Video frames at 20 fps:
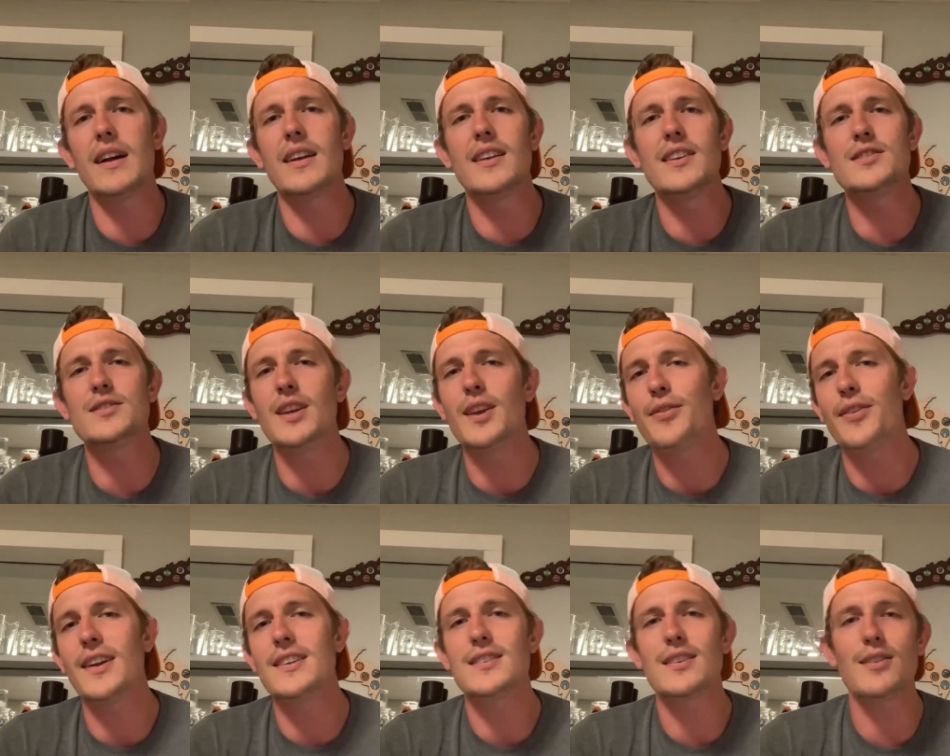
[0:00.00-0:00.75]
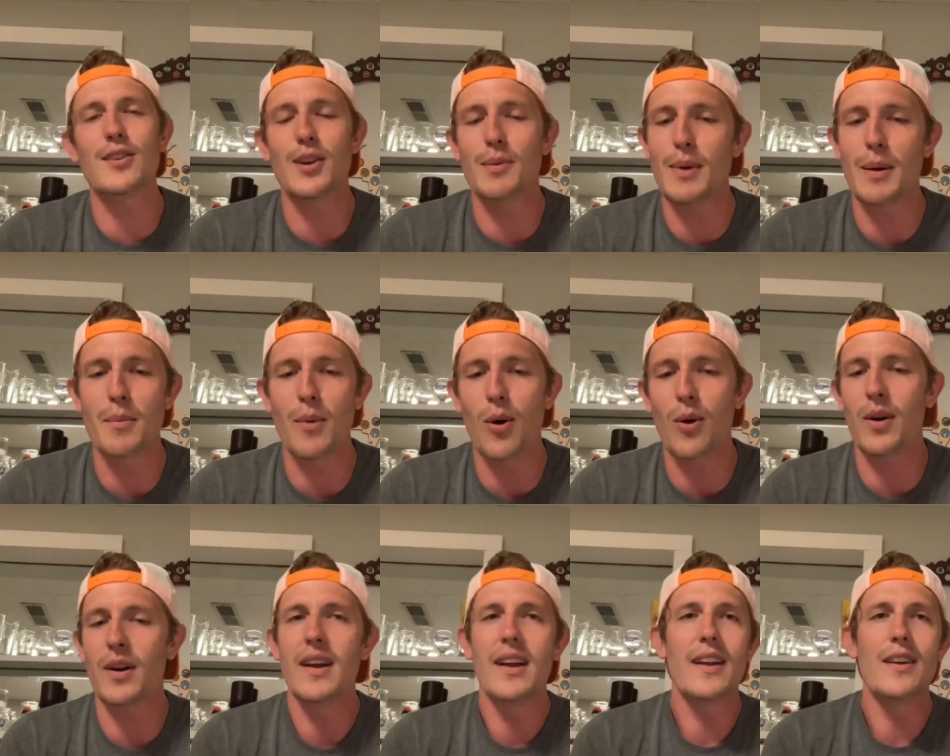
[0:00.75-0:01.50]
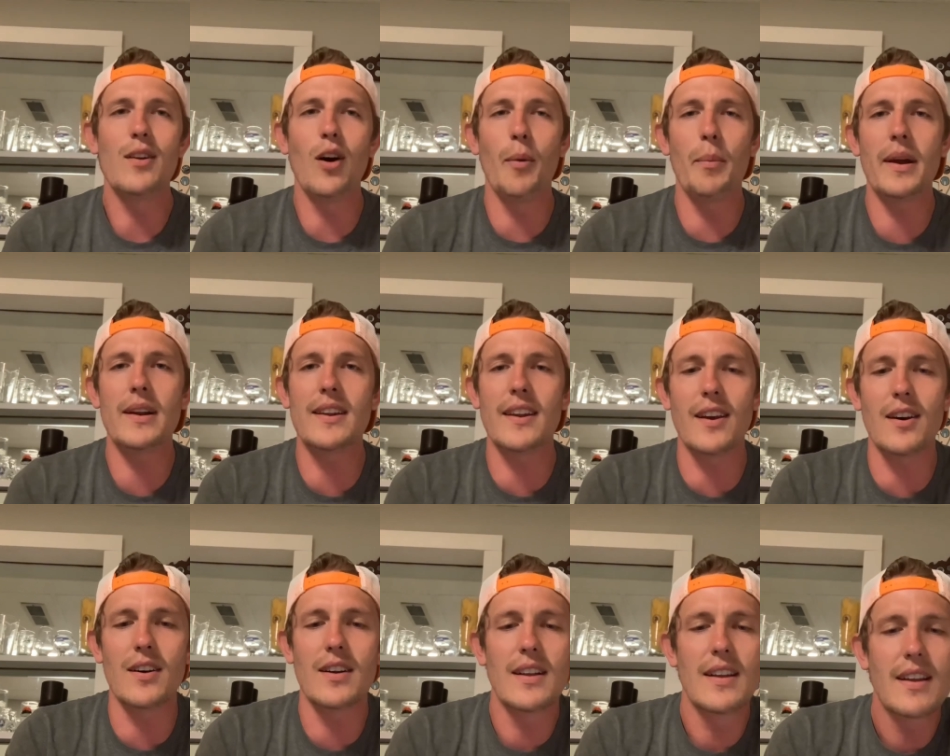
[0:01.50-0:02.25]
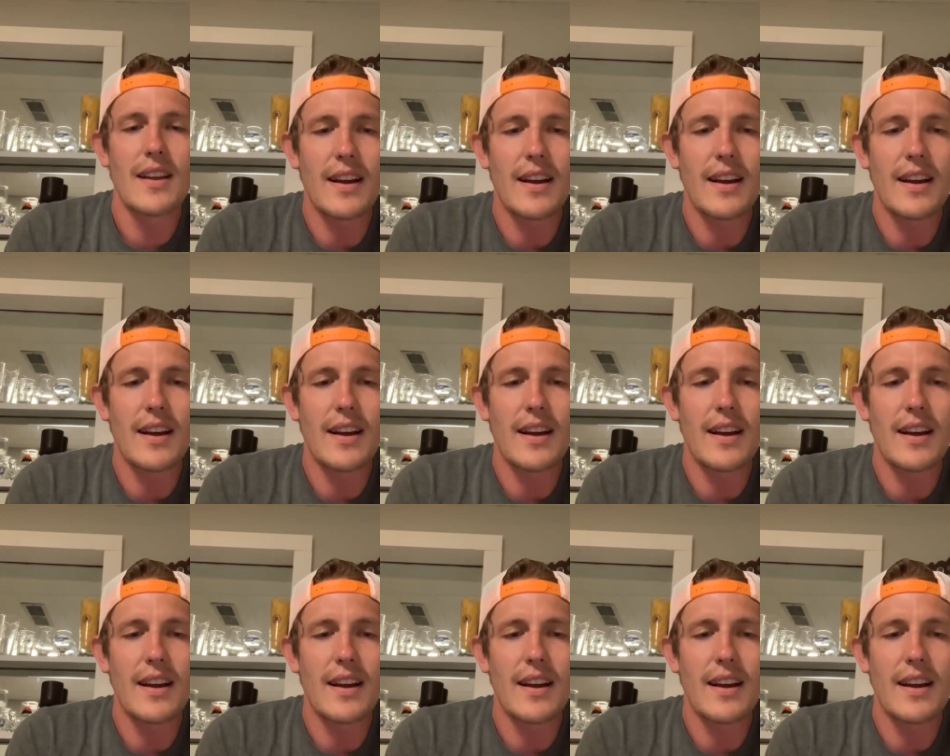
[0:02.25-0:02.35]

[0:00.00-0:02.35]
his defense a little bit more. No big deal.